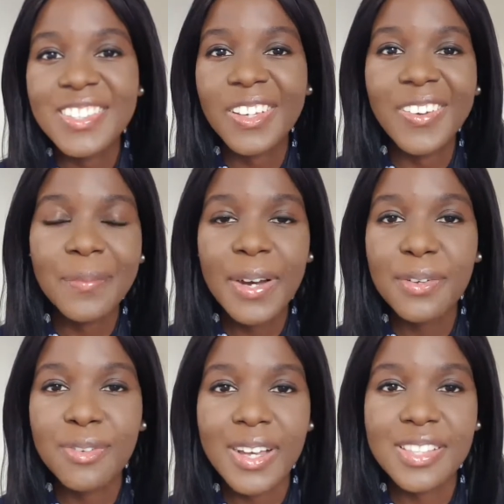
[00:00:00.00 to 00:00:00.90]
so my
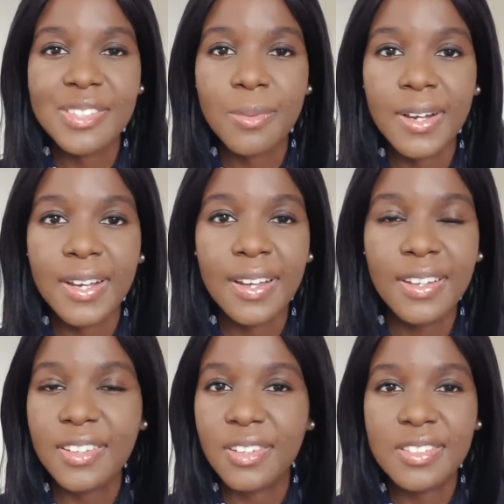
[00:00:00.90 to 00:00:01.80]
friends were,
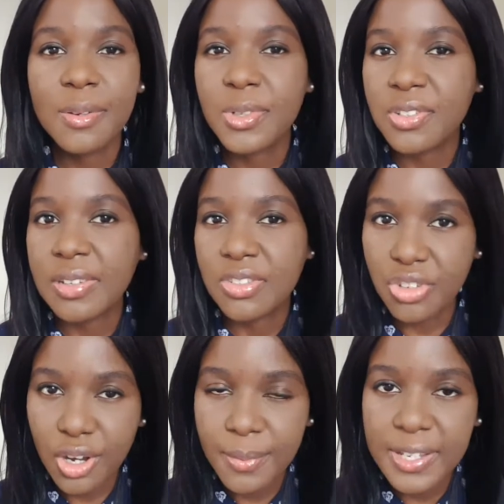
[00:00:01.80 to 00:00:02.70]
you know, some were doing
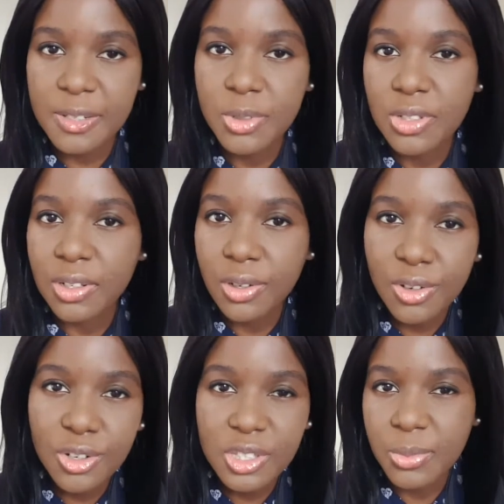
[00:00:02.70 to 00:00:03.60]
drama, some were doing
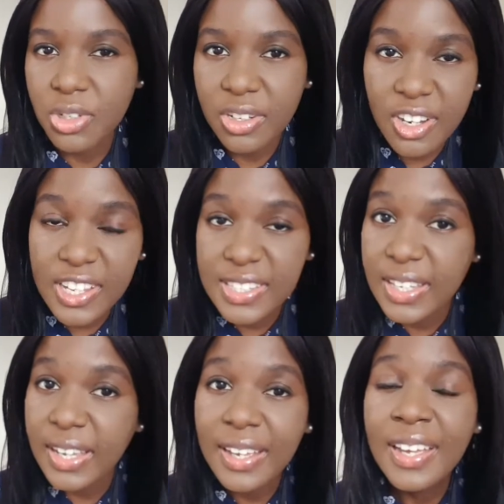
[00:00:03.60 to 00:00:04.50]
law, some were doing
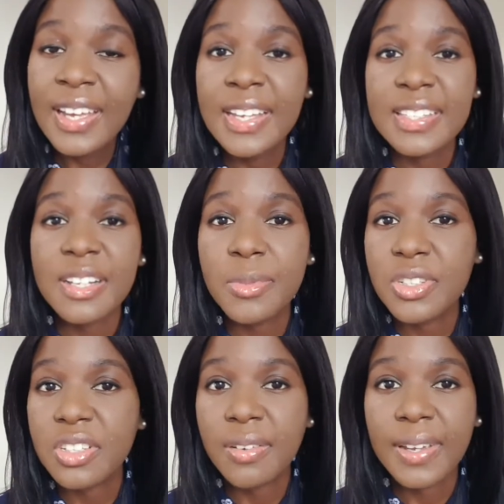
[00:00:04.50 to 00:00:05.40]
nursing, some were
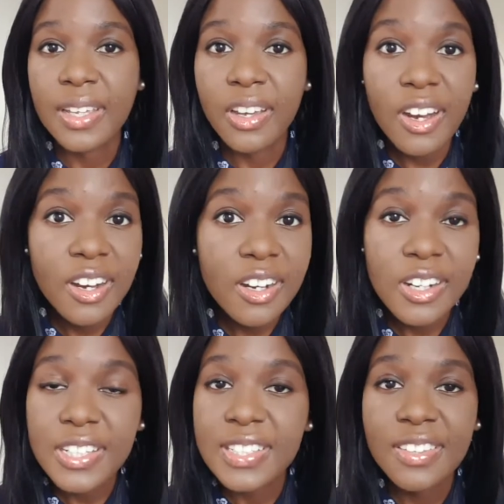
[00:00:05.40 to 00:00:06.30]
doing
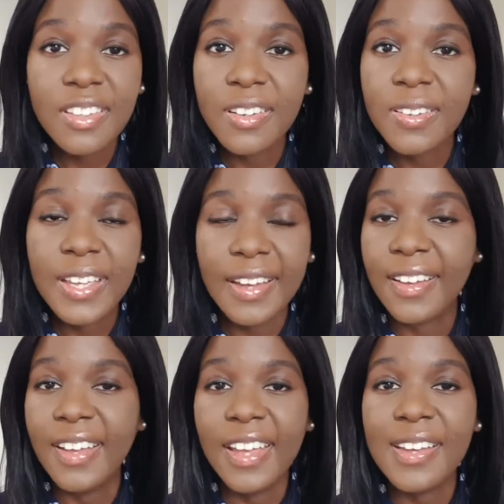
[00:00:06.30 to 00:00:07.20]
art. So yeah,
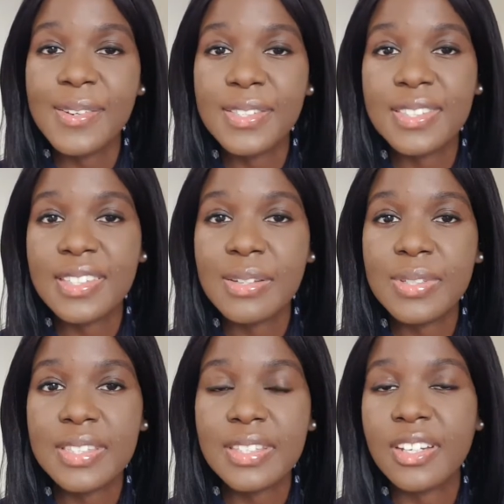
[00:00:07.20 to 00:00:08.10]
it was it
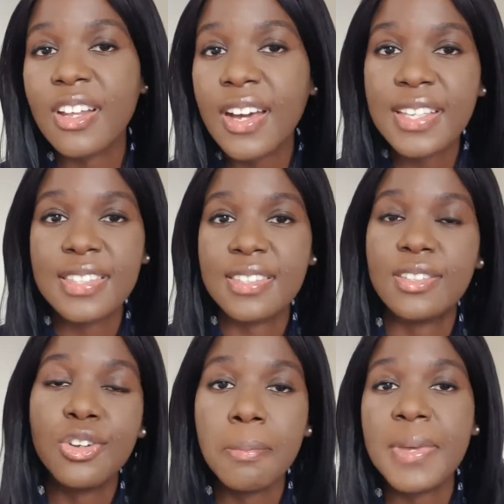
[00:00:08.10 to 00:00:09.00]
was a nice,
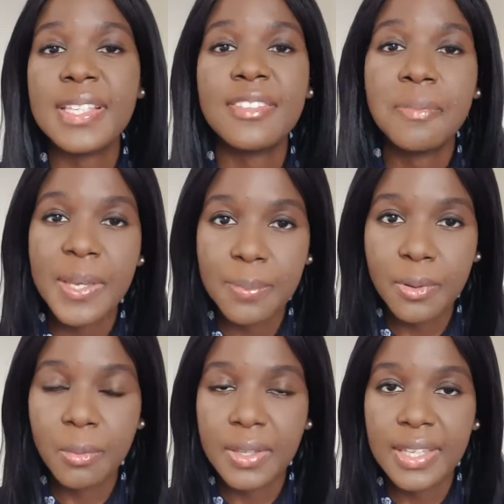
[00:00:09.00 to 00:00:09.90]
you know, mix of
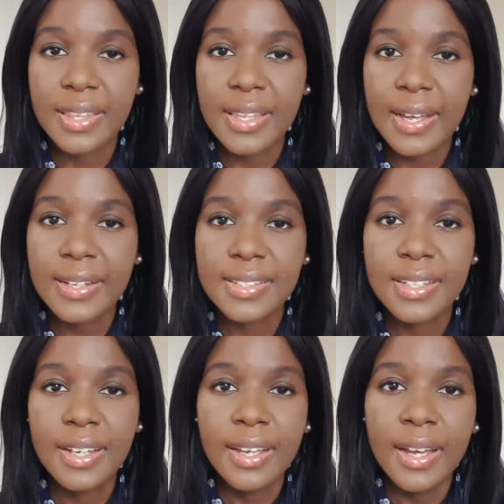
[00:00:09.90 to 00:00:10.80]
people within that.
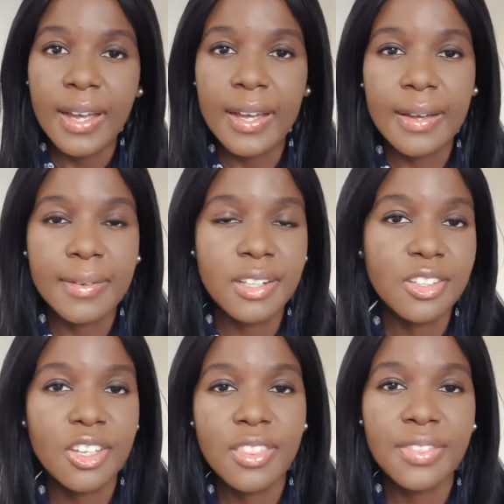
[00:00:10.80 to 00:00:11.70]
Uh,
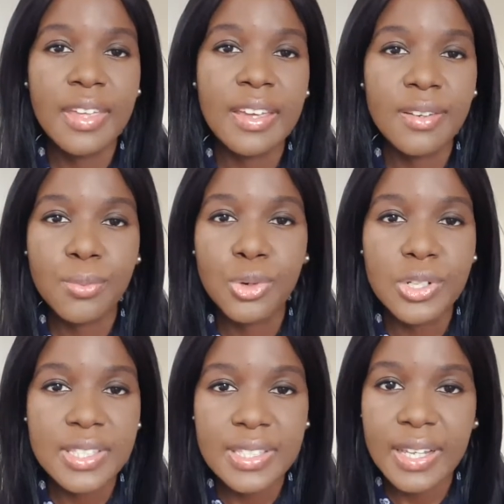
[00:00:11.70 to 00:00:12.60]
another good thing
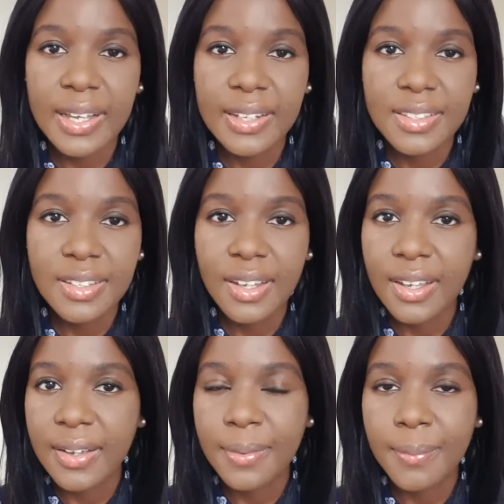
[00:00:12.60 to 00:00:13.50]
was that
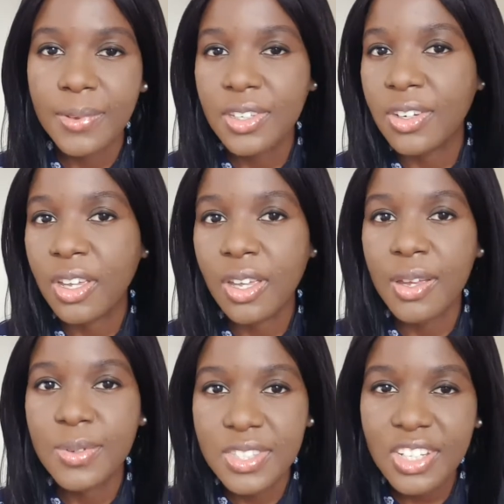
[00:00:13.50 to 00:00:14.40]
um, you know
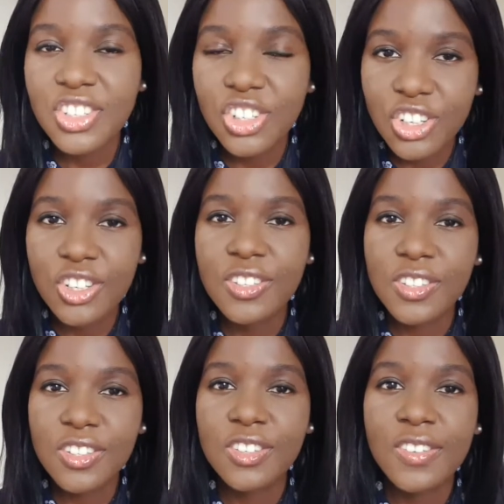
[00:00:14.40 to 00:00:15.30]
it was such a good
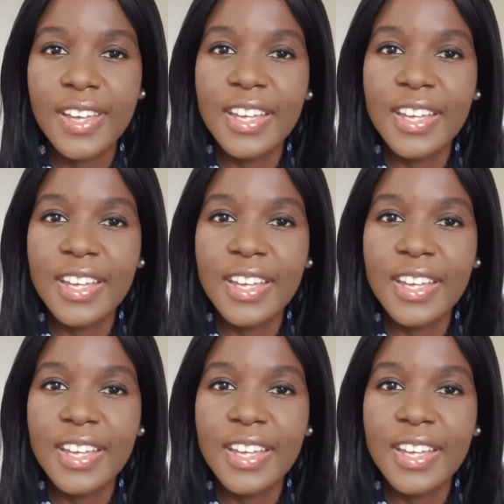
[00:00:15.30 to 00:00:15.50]
sort of